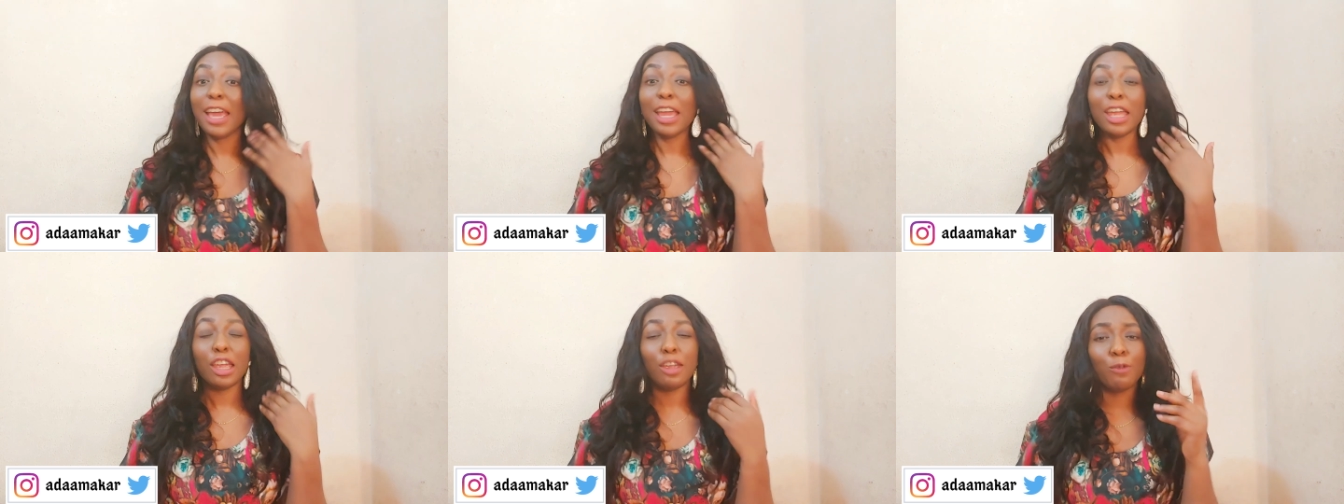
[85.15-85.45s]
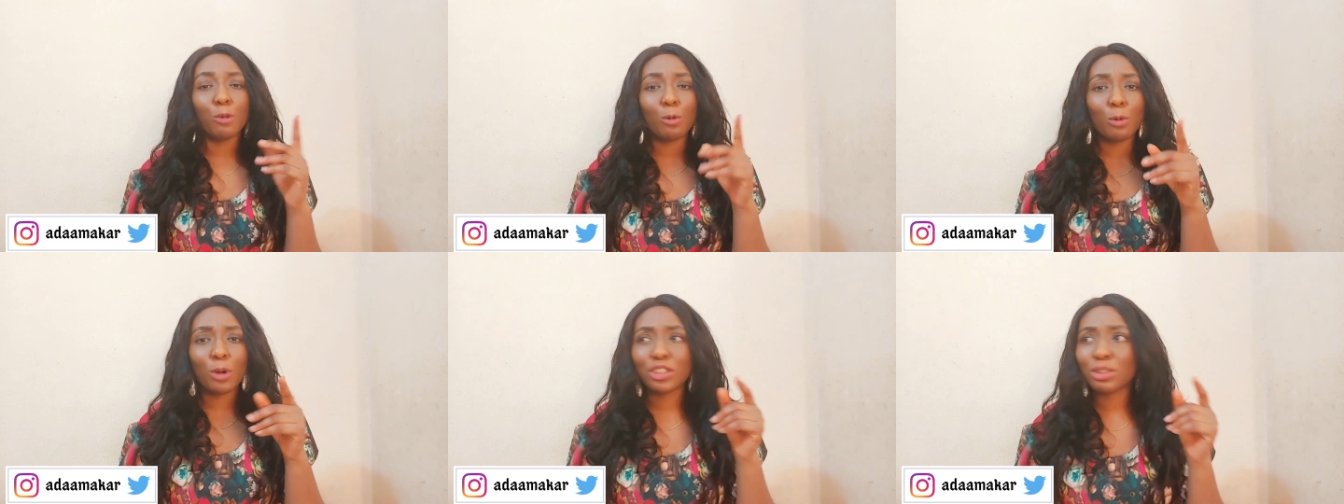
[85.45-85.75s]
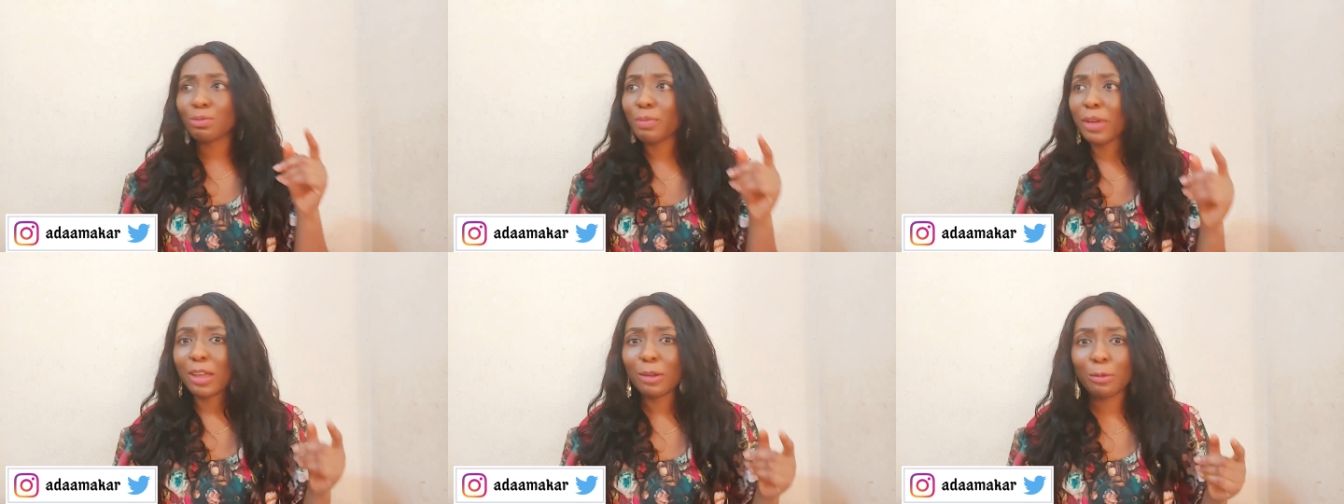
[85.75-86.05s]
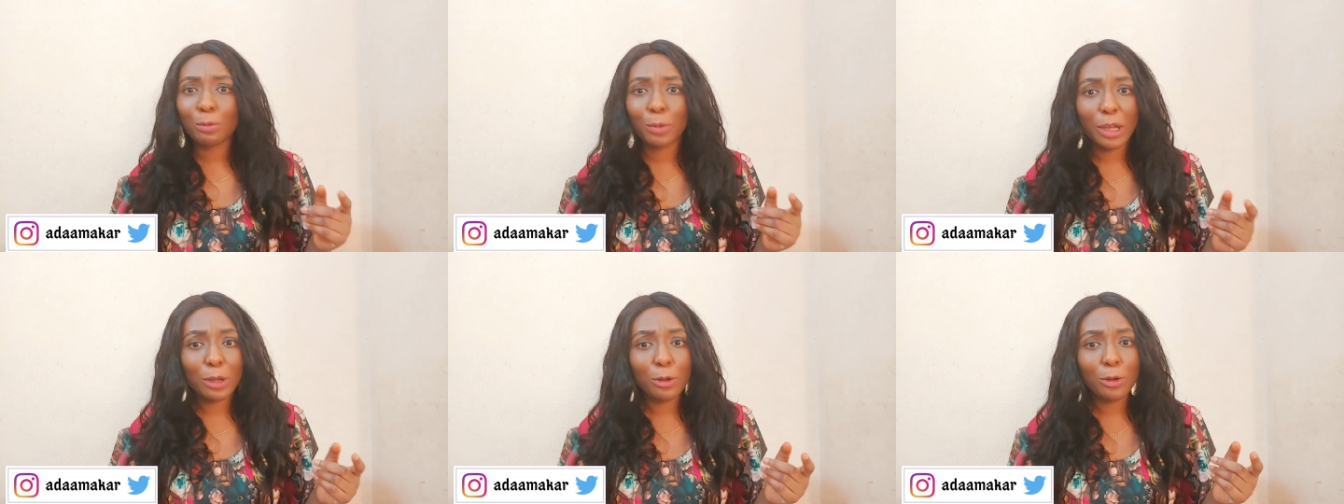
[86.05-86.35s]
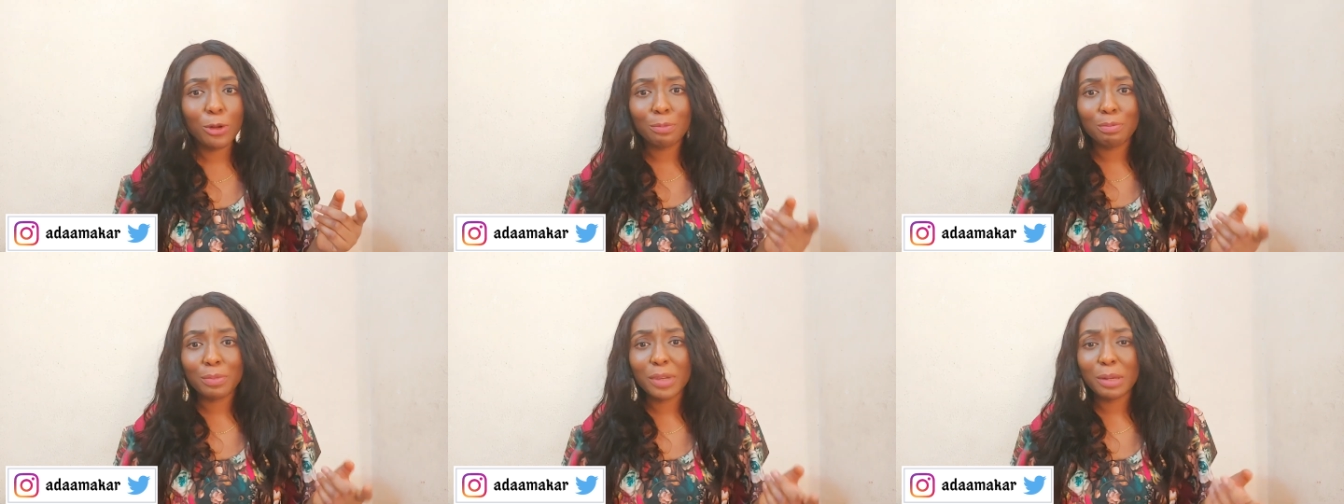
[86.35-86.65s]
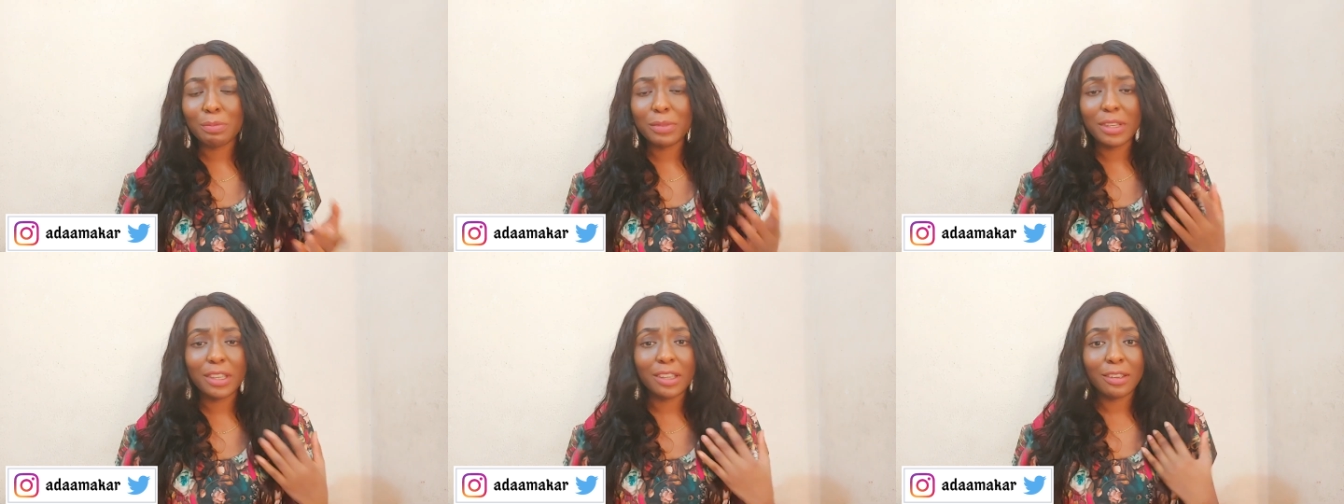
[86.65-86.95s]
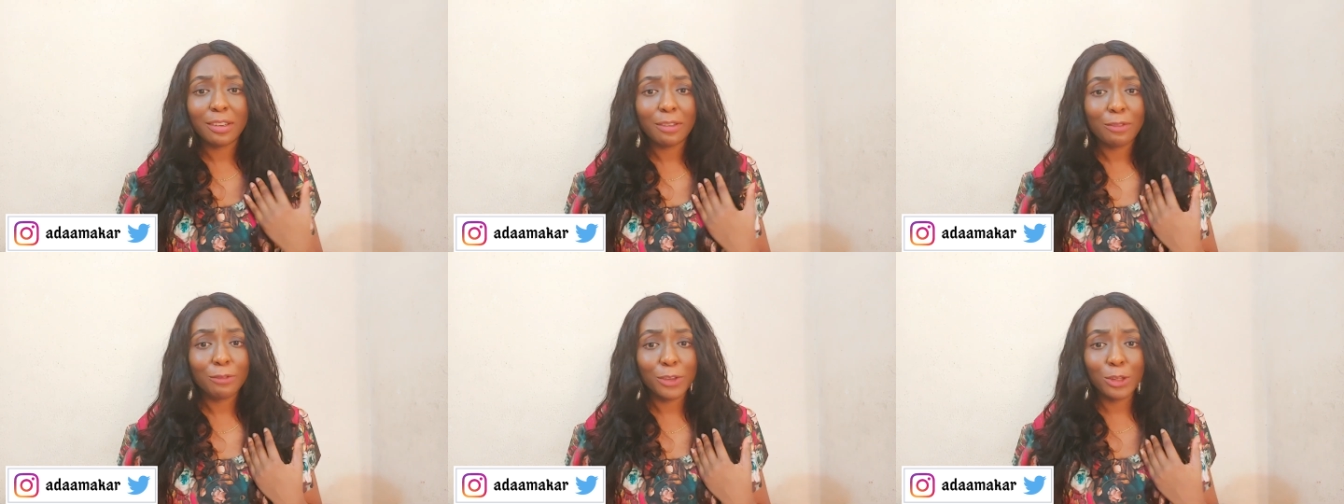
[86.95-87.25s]
If you watch my When God Made Me
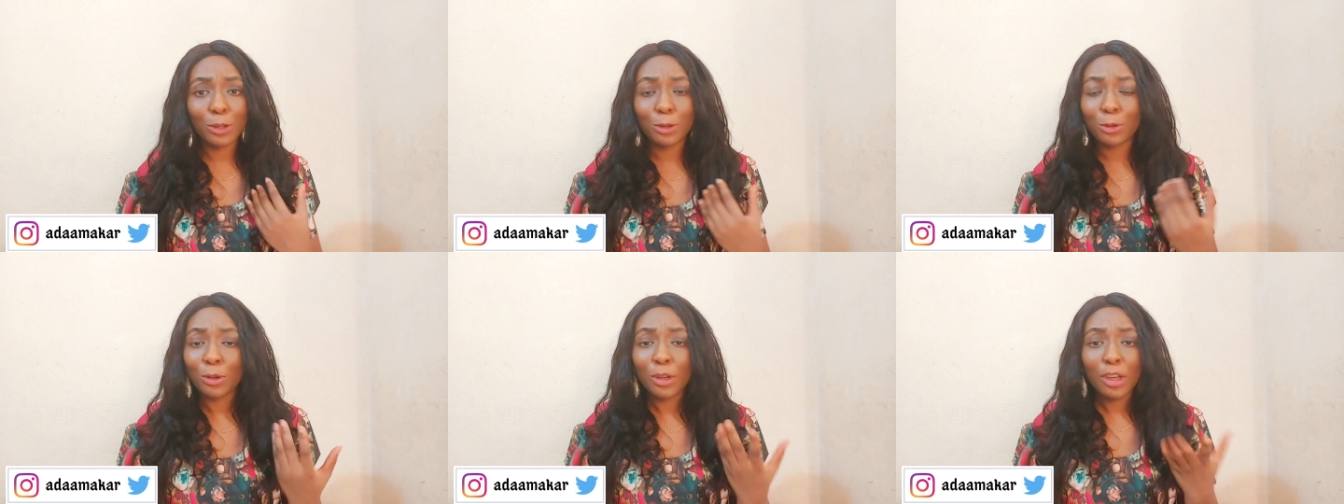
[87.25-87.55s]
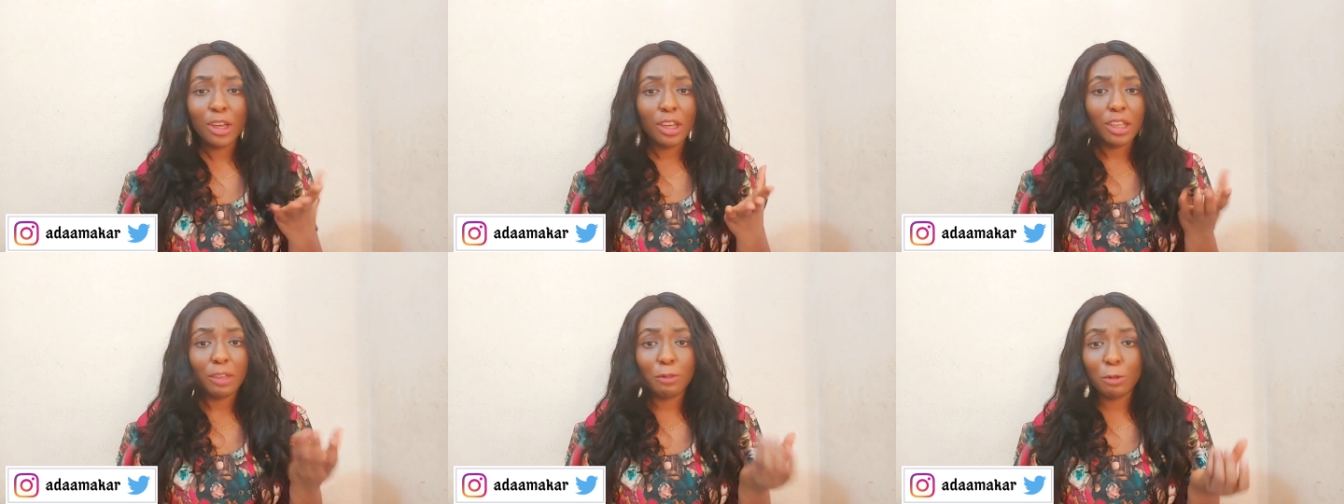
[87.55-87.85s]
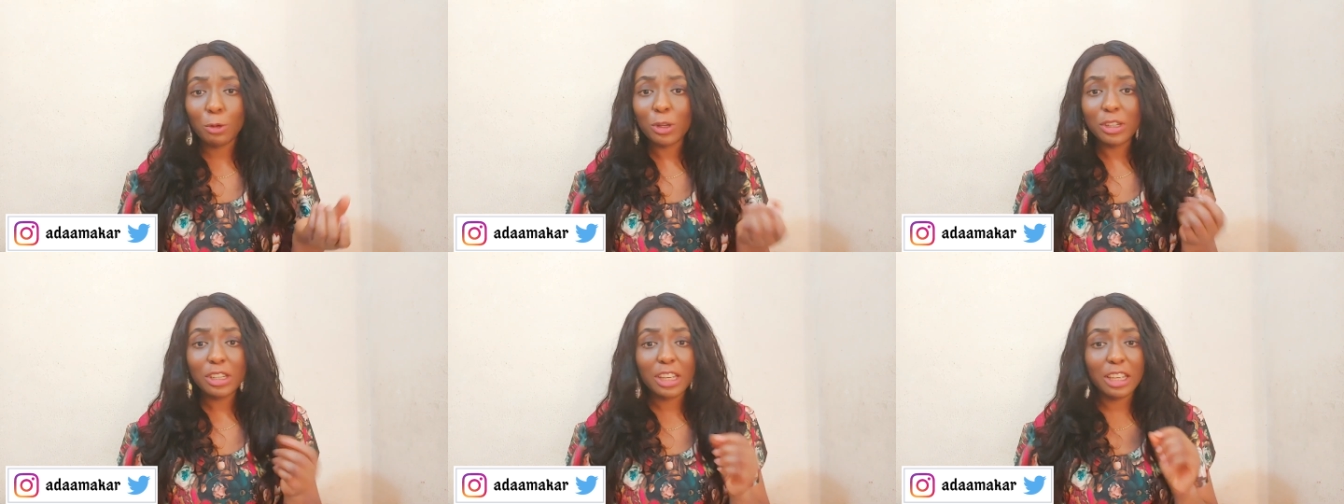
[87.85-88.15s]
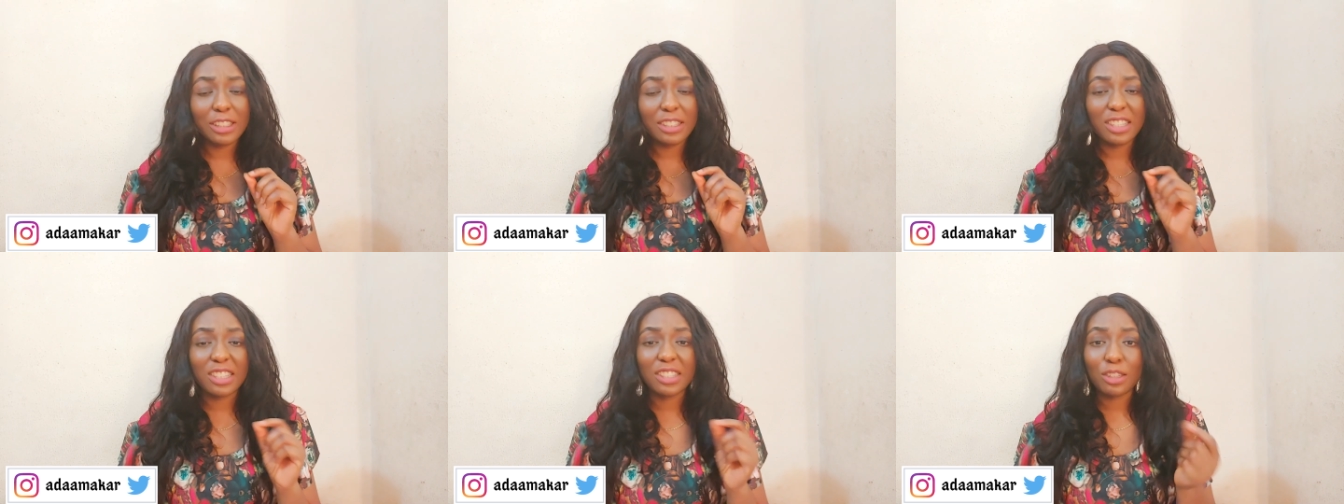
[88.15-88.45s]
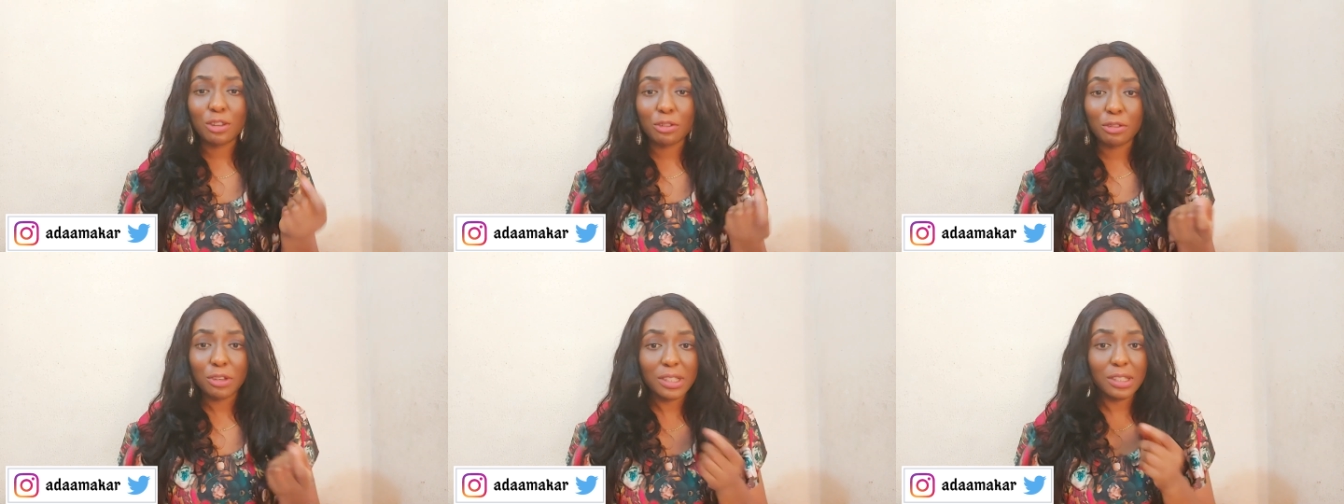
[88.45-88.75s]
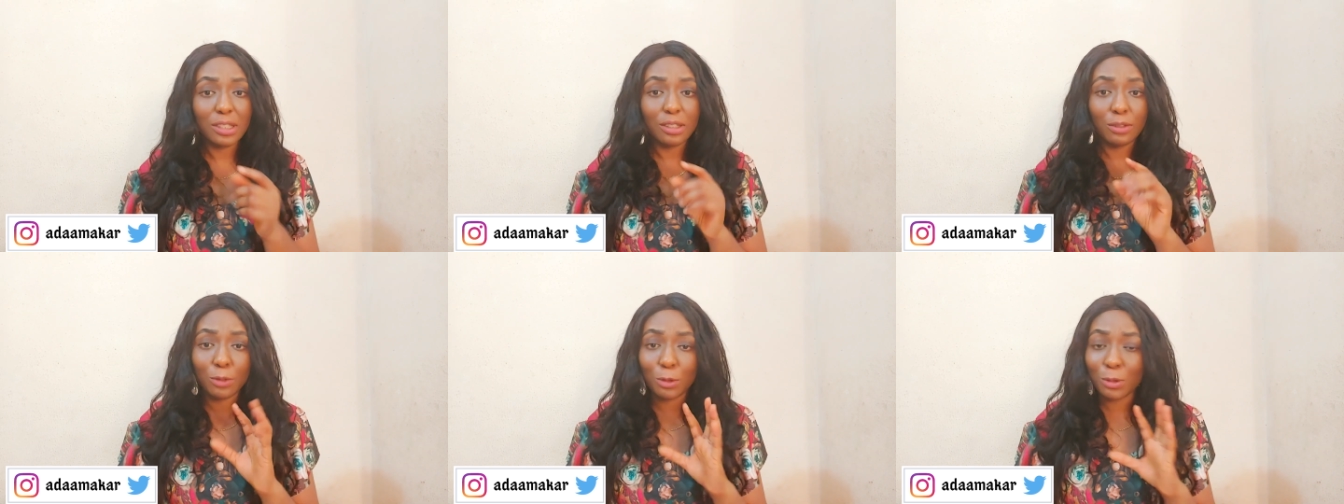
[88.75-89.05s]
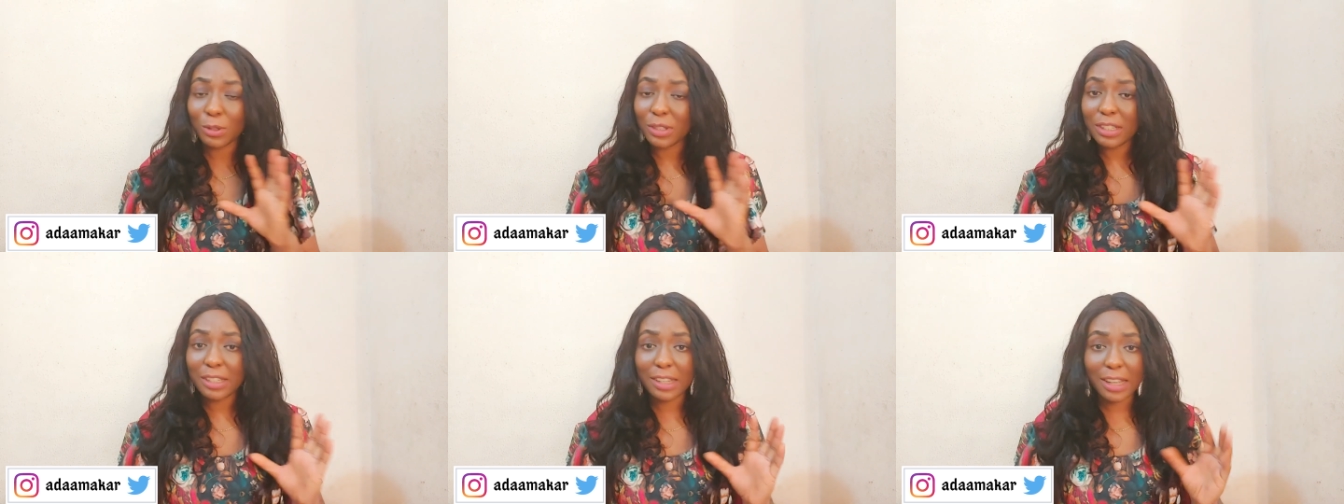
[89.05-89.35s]
video, if you go there, you see secretive, you'll
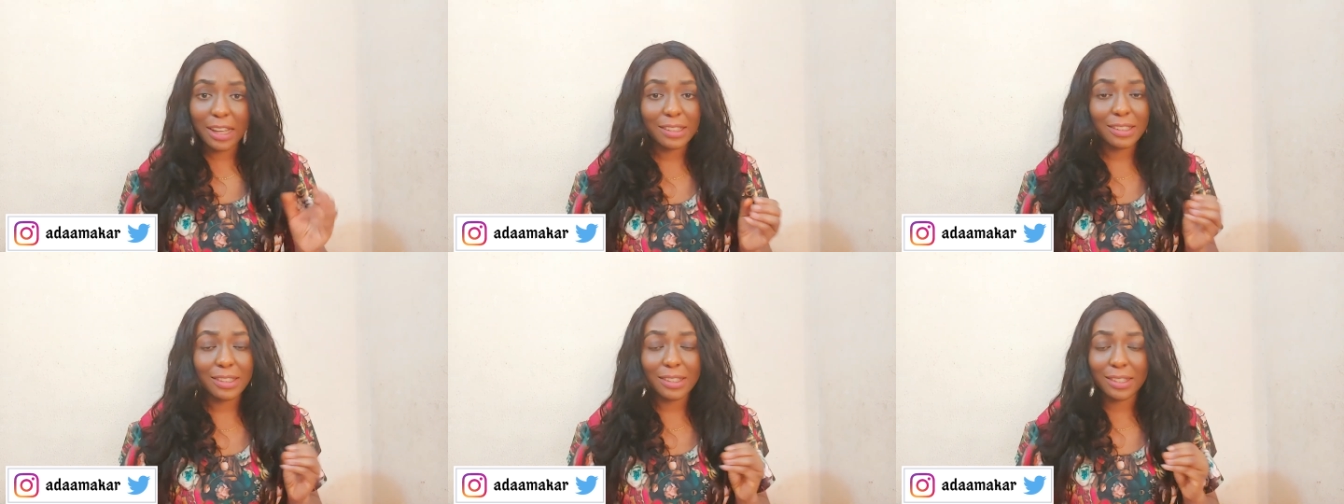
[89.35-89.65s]
see that